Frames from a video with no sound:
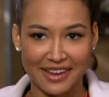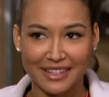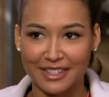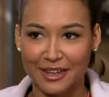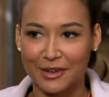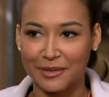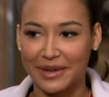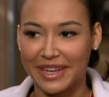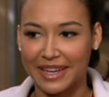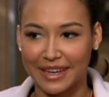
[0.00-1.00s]
So
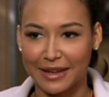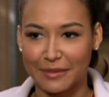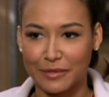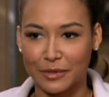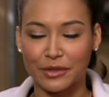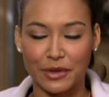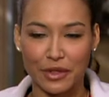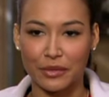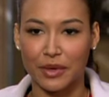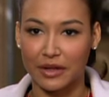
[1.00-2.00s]
we're doing
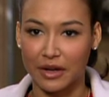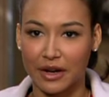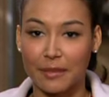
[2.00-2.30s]
Thriller,